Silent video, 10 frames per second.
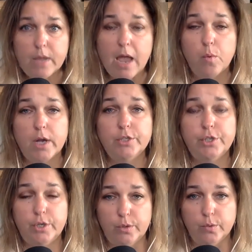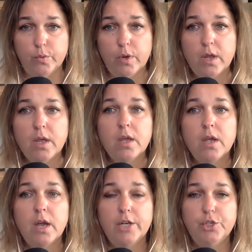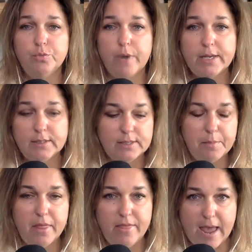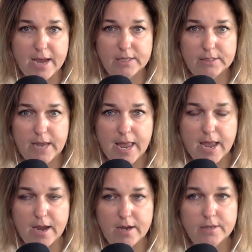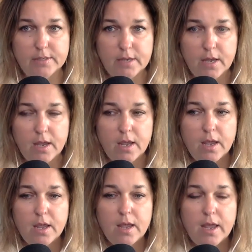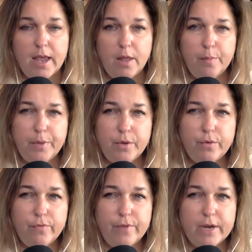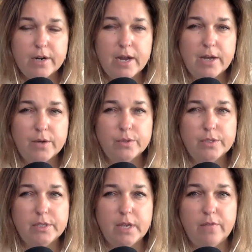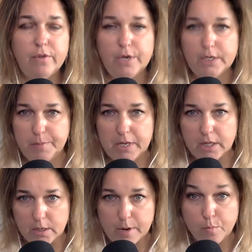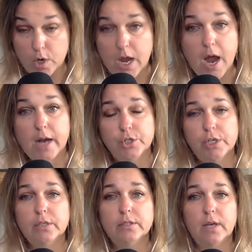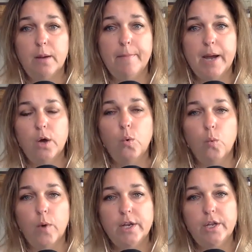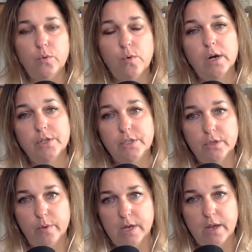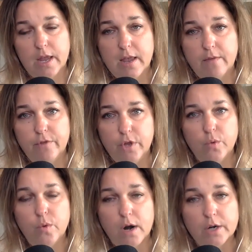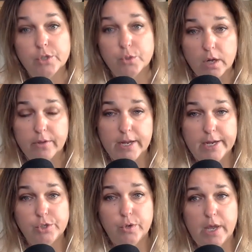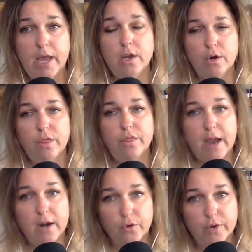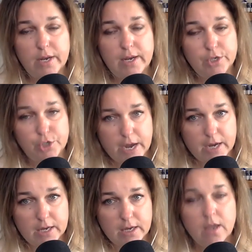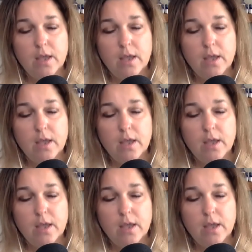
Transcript: I want to address some of that and help you figure out if you need to be a little bit more cautious about what you are doing if you are struggling to get your thyroid in check